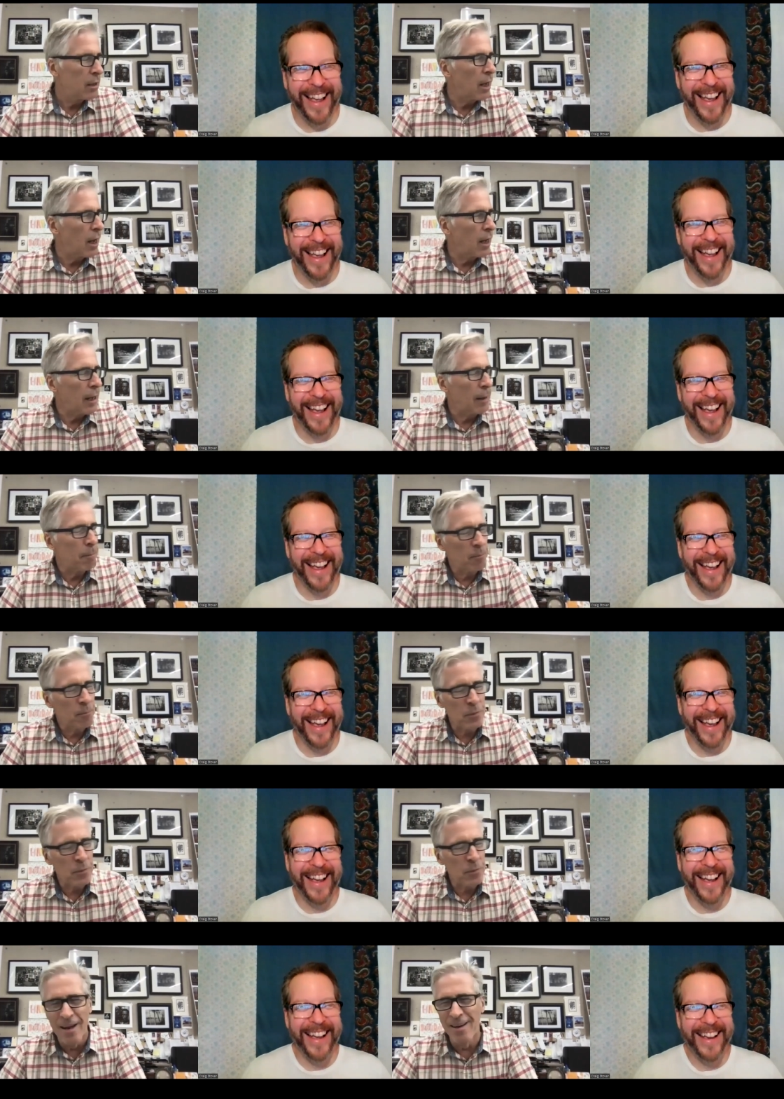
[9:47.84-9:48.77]
Speaker 1: Uh,
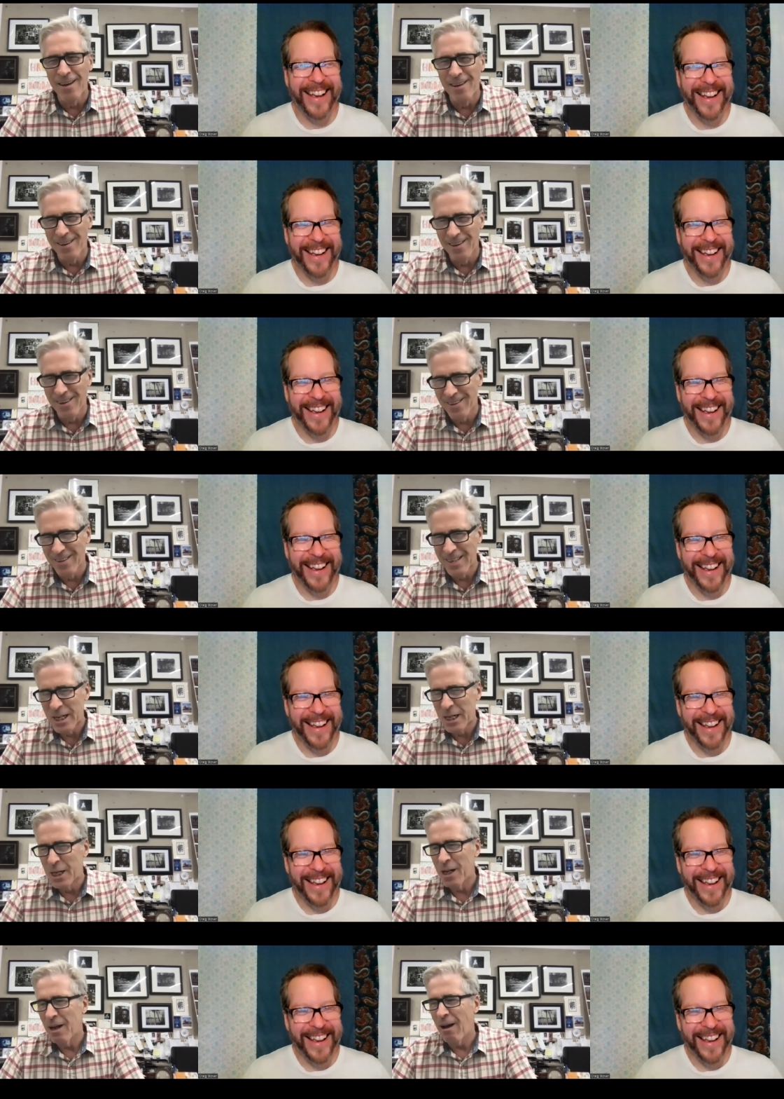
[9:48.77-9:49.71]

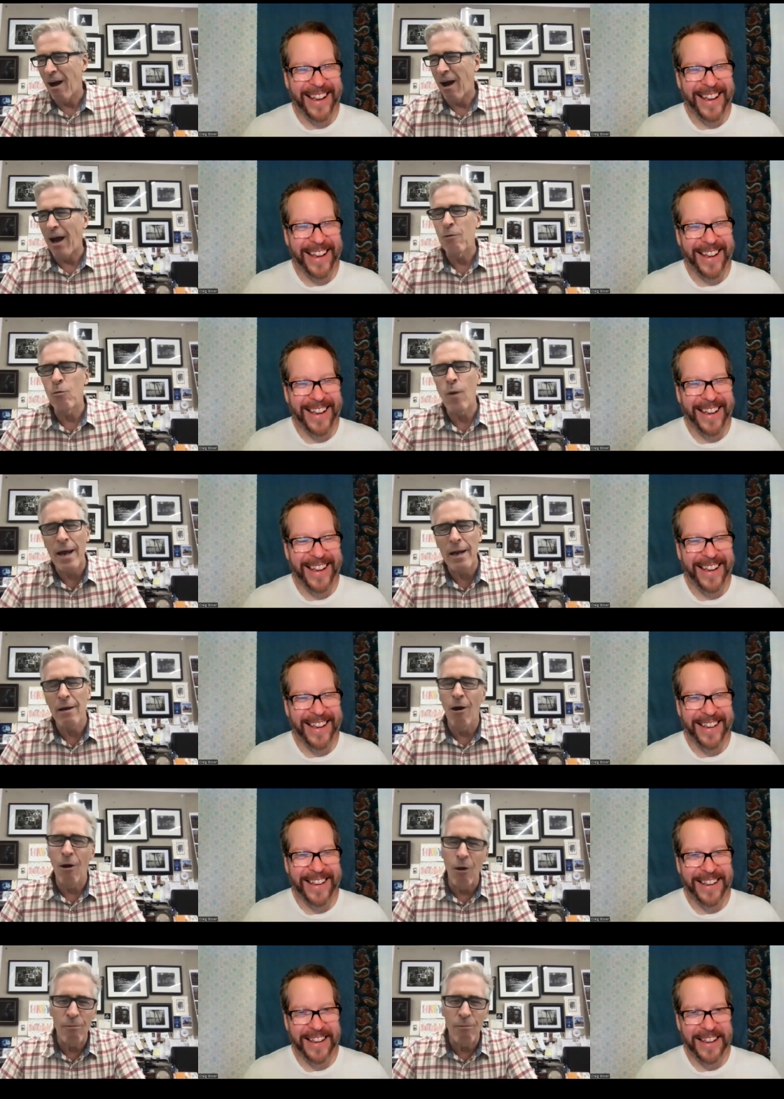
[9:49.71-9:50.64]
I went
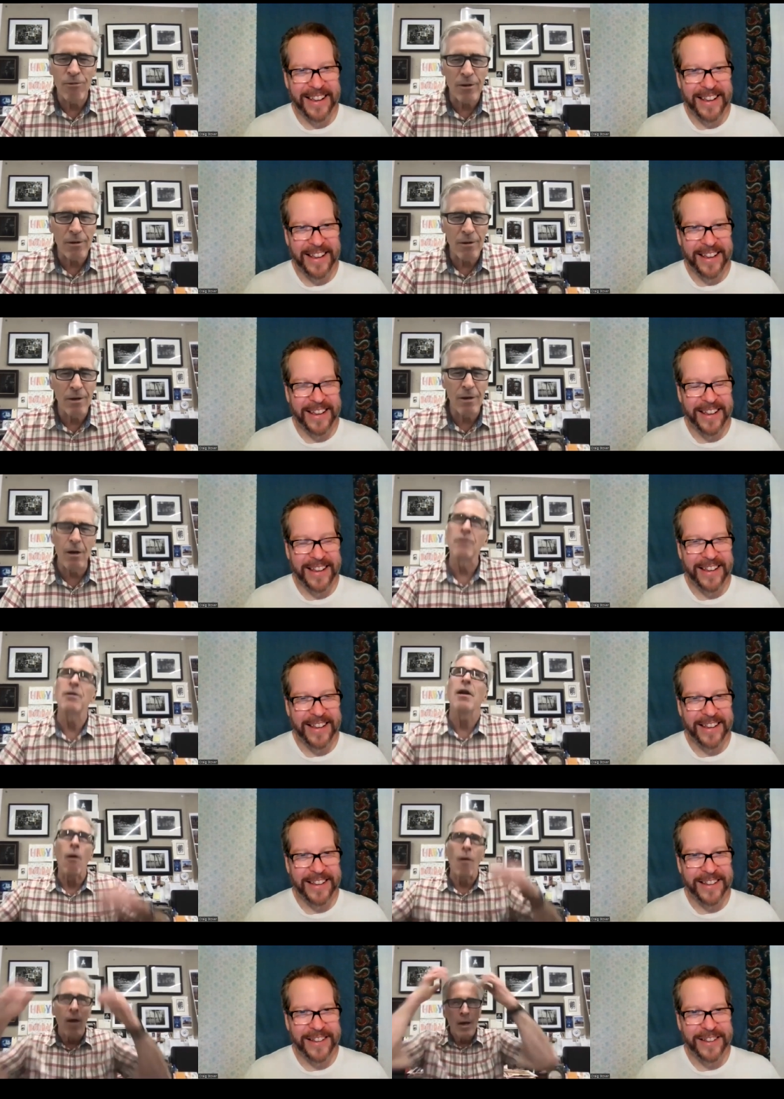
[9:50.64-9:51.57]
home for or
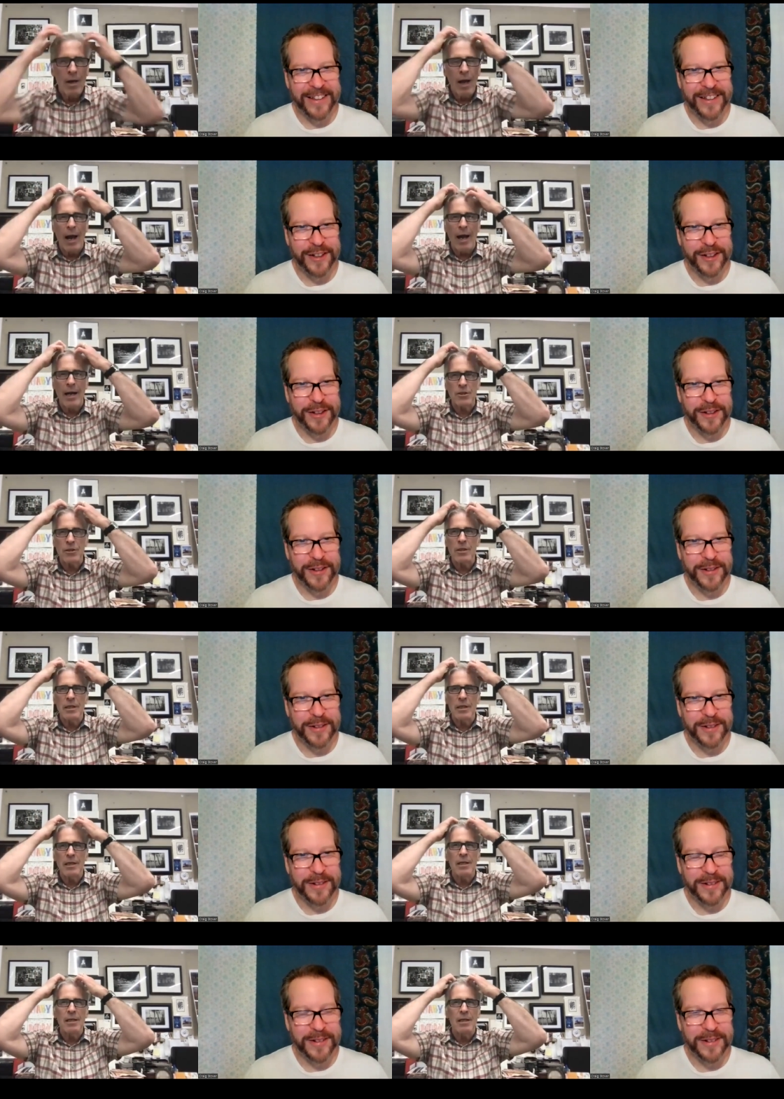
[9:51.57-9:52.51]
no,
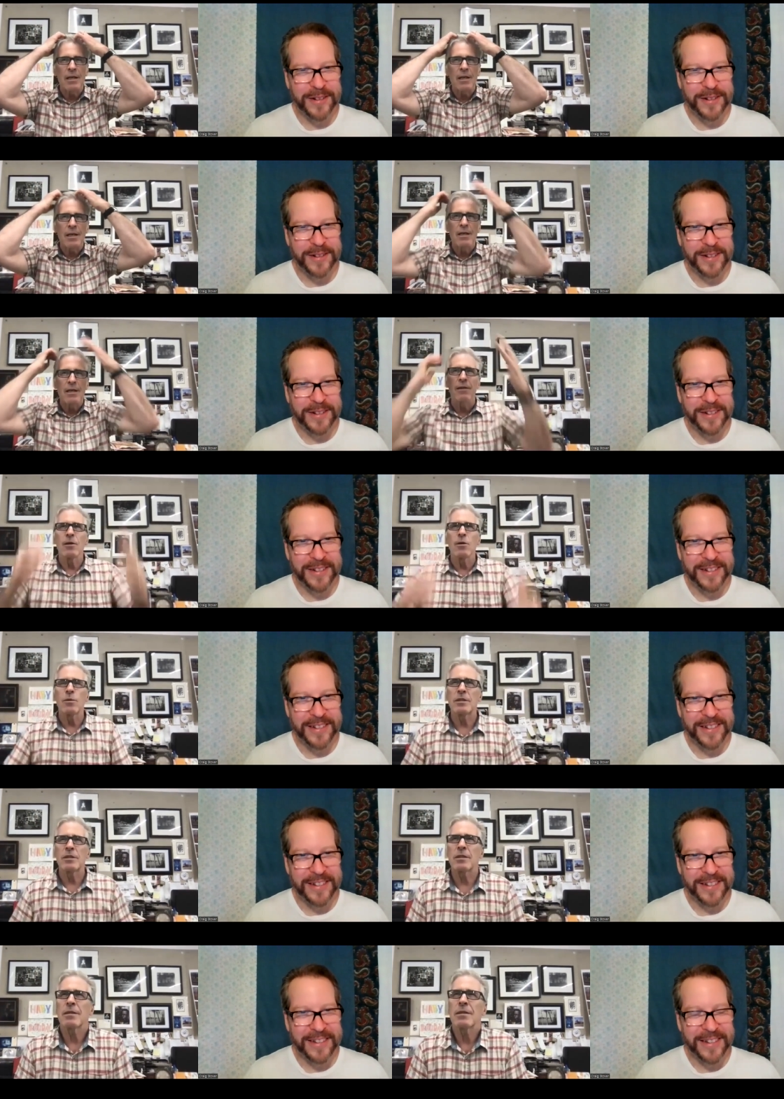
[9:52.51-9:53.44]
actually there
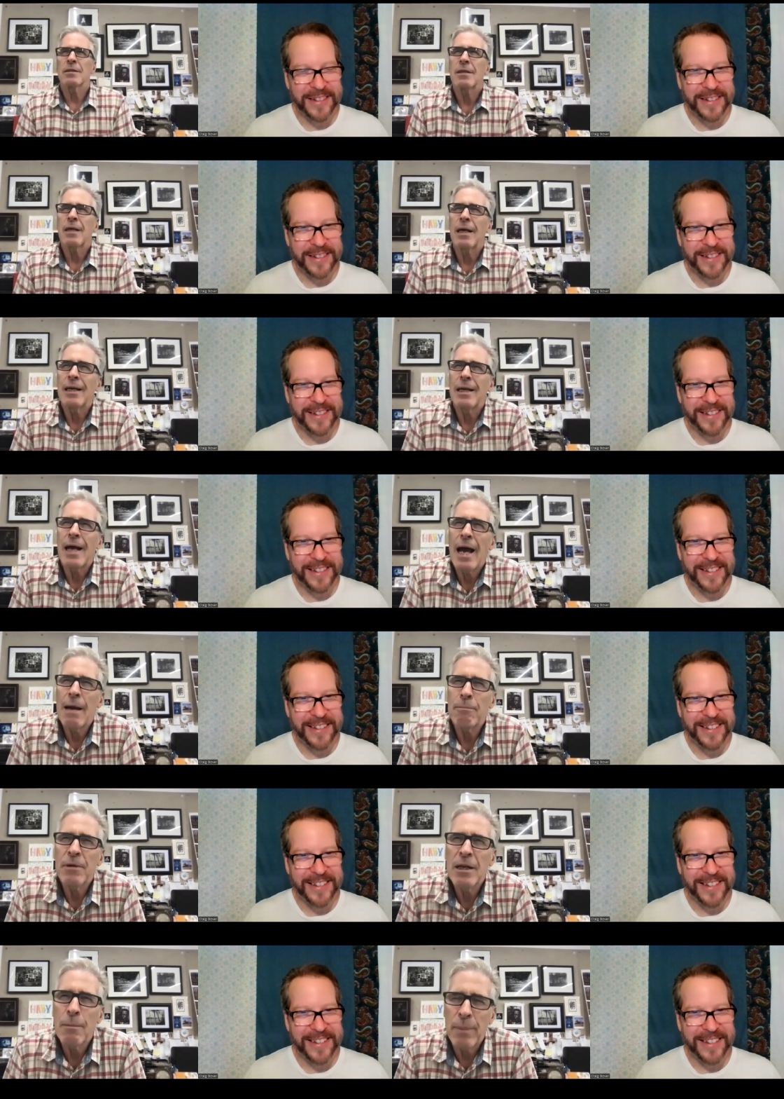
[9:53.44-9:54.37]
was it
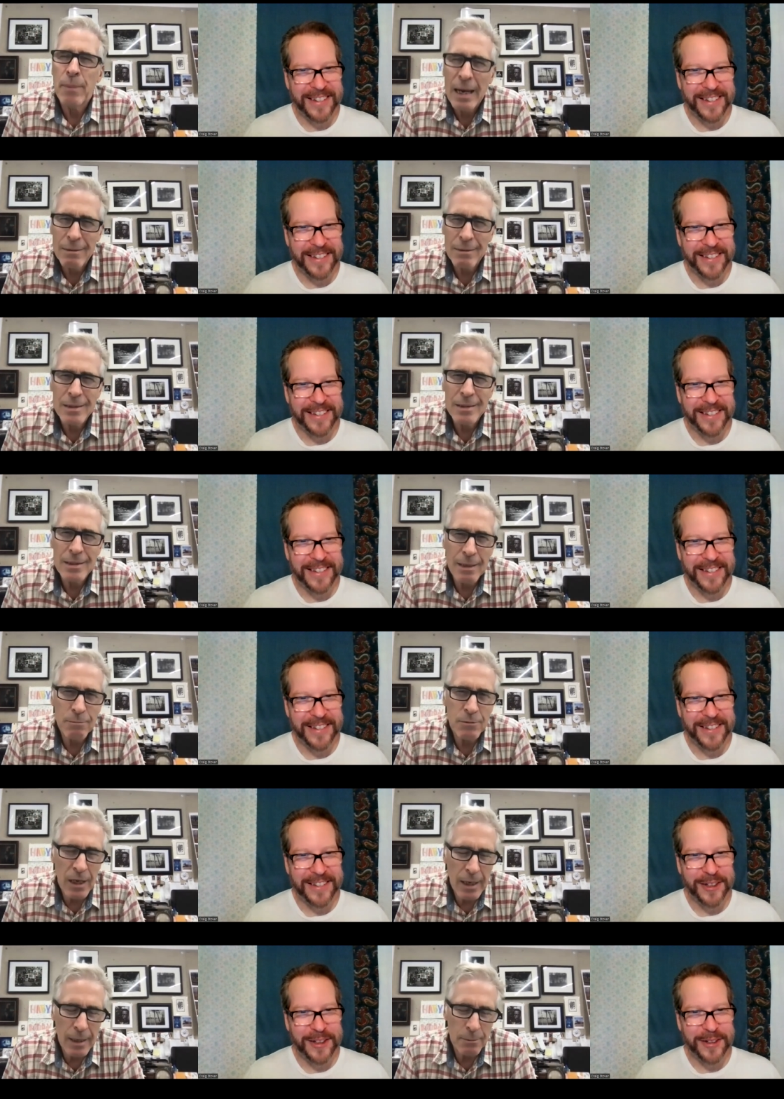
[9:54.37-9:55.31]
happened about the same
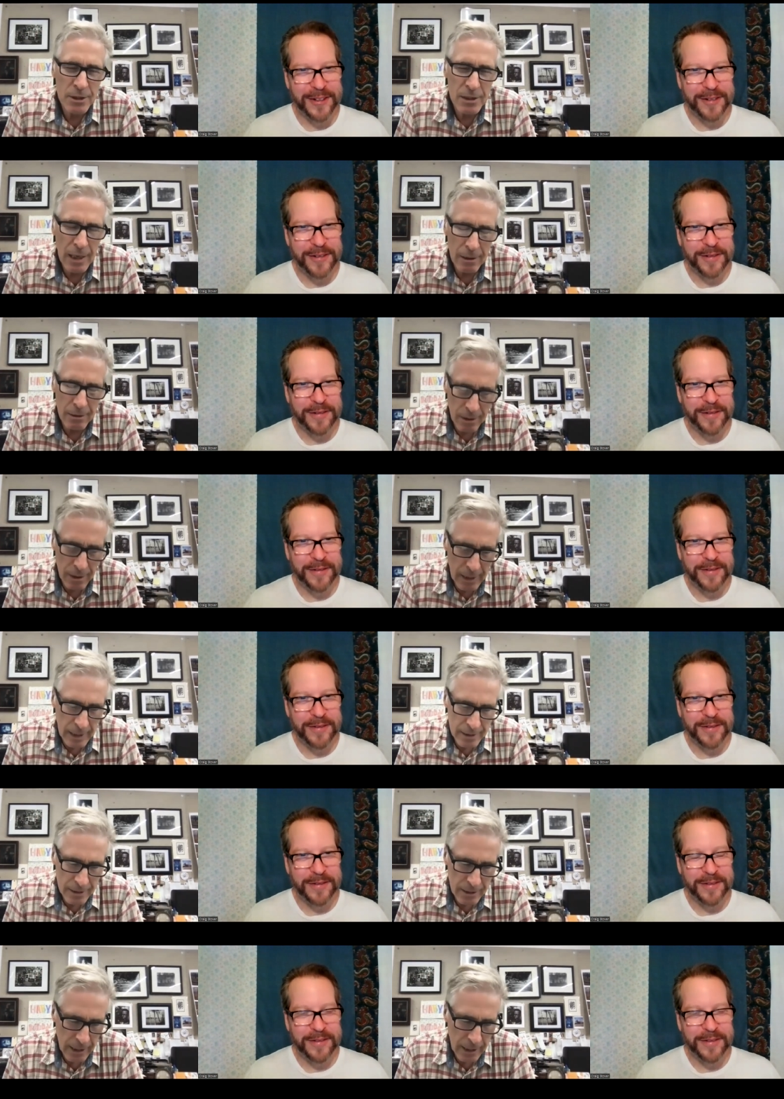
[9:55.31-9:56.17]
time as that class.